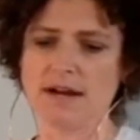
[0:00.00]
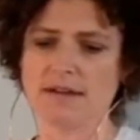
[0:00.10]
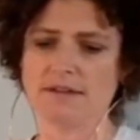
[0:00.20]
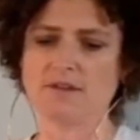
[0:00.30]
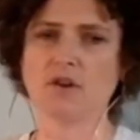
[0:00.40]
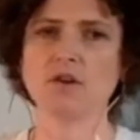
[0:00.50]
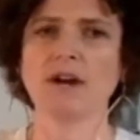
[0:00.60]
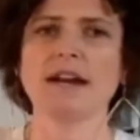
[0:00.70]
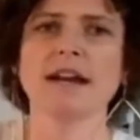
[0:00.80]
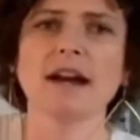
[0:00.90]
So
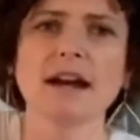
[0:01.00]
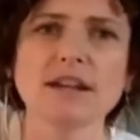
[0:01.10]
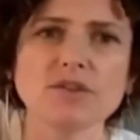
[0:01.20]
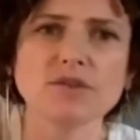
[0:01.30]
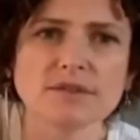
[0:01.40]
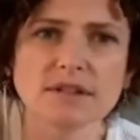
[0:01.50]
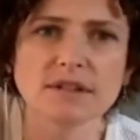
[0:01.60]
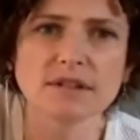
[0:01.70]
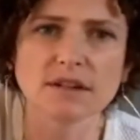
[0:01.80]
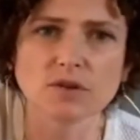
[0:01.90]
I used
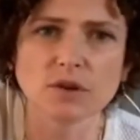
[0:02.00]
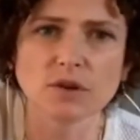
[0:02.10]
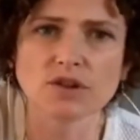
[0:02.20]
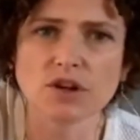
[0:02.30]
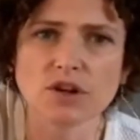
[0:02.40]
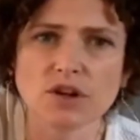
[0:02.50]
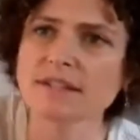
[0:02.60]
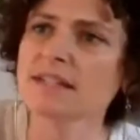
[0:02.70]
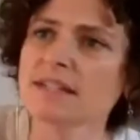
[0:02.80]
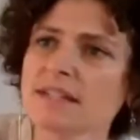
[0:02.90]
the Trader Joe's,
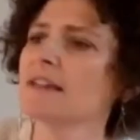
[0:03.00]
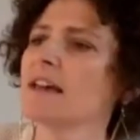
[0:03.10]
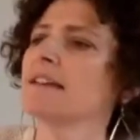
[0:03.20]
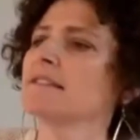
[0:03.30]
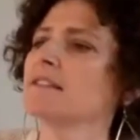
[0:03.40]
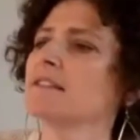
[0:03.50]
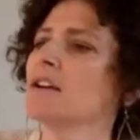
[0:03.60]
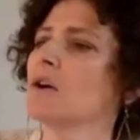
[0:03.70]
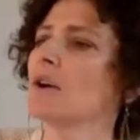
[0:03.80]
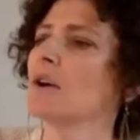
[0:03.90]
and it says
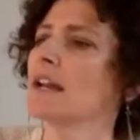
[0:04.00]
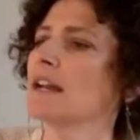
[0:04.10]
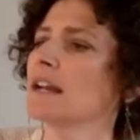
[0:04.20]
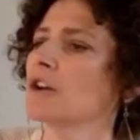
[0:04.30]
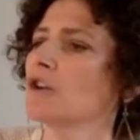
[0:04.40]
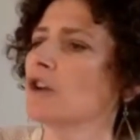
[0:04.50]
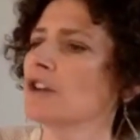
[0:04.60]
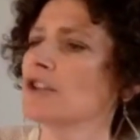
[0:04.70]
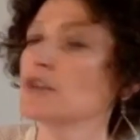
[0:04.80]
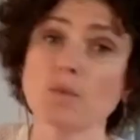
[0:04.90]
organic
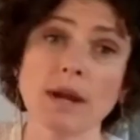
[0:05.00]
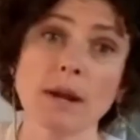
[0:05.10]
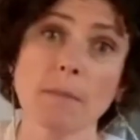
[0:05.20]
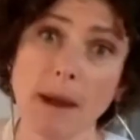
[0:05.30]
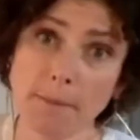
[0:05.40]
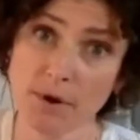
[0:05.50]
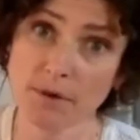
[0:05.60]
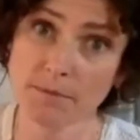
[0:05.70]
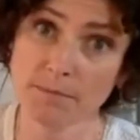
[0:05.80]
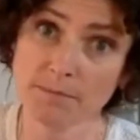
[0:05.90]
crushed red pepper.
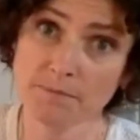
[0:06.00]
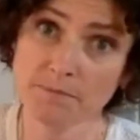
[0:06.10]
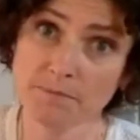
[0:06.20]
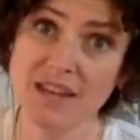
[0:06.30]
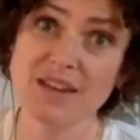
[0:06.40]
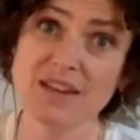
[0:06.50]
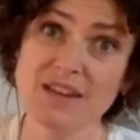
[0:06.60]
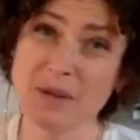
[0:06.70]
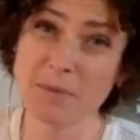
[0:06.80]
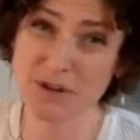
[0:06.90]
So
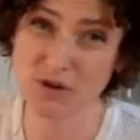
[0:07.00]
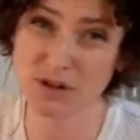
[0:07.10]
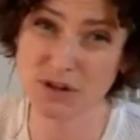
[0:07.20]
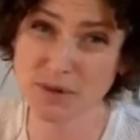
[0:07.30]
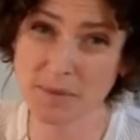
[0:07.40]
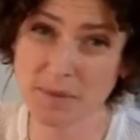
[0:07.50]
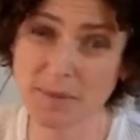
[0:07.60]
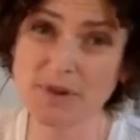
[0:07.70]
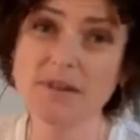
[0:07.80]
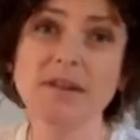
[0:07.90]
it can be crushed red
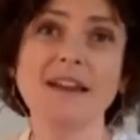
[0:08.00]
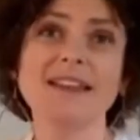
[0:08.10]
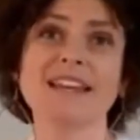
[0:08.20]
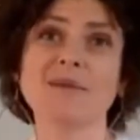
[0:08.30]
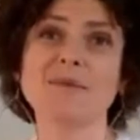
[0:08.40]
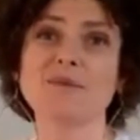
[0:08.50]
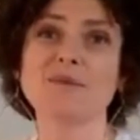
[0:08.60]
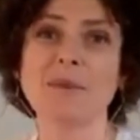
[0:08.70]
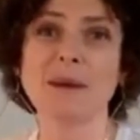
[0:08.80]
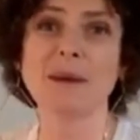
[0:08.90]
pepper, they can be
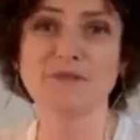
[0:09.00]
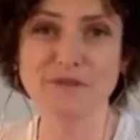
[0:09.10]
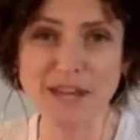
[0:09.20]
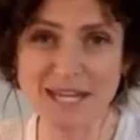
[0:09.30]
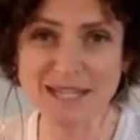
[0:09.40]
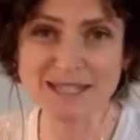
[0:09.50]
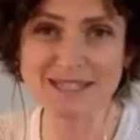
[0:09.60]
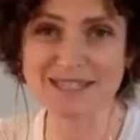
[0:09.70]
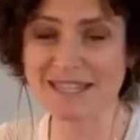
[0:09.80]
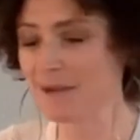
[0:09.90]
red pepper flakes,
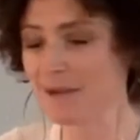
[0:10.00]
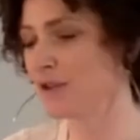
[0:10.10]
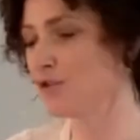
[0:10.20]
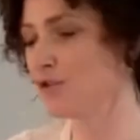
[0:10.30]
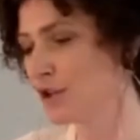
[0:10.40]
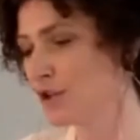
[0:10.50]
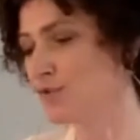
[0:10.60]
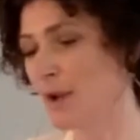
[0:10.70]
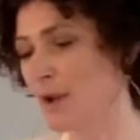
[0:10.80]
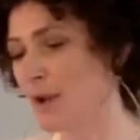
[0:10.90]
they can be crushed
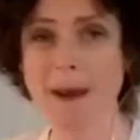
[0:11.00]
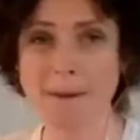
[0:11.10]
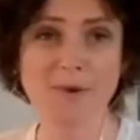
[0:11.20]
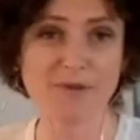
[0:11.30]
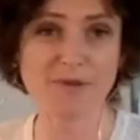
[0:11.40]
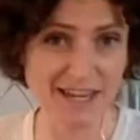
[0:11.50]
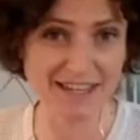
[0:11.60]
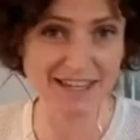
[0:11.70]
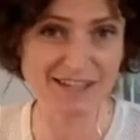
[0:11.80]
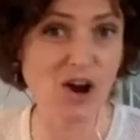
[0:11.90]
red pepper
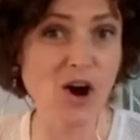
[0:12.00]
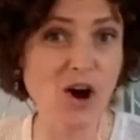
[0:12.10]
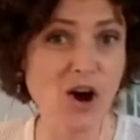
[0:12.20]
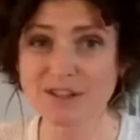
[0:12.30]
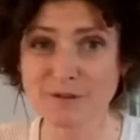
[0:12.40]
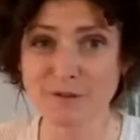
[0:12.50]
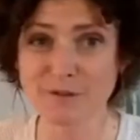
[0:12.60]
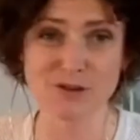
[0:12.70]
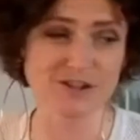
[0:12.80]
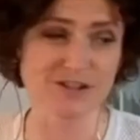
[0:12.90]
flakes, all different
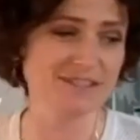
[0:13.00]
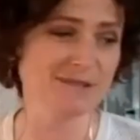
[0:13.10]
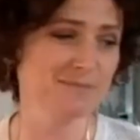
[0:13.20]
versions.